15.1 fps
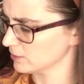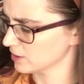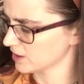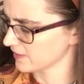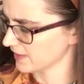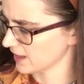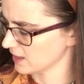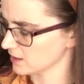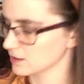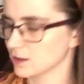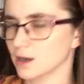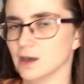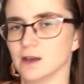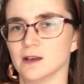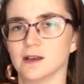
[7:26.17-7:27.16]
Look at that.
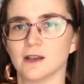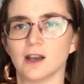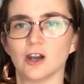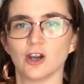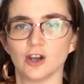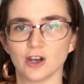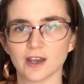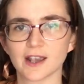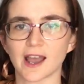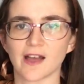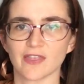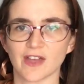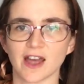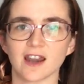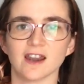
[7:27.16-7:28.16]
Oh, look
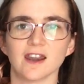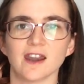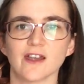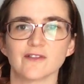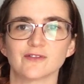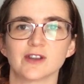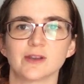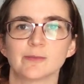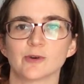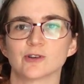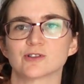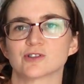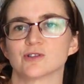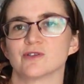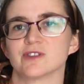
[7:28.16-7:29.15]
at that lovely
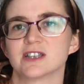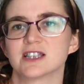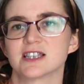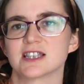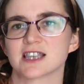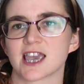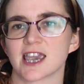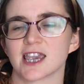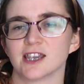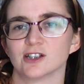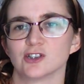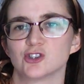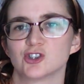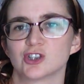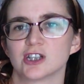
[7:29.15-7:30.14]
bottle. This is a
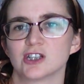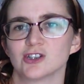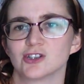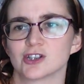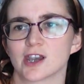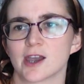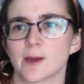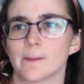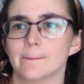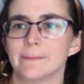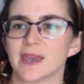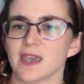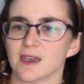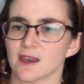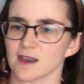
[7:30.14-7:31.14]
ginger
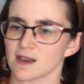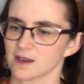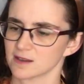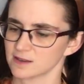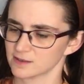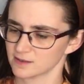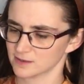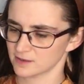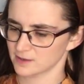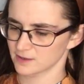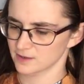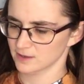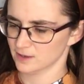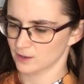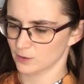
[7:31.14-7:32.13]
beer.
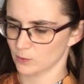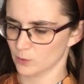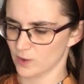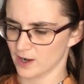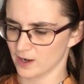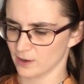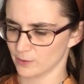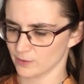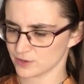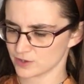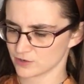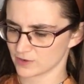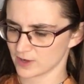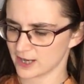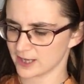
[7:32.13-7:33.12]
Wow.
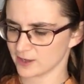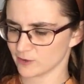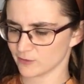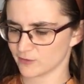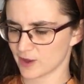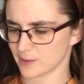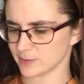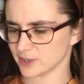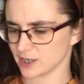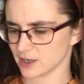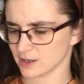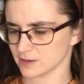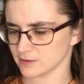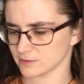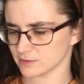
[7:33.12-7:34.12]
Australian family
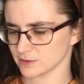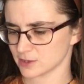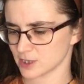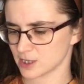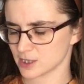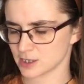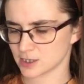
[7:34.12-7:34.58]
owned.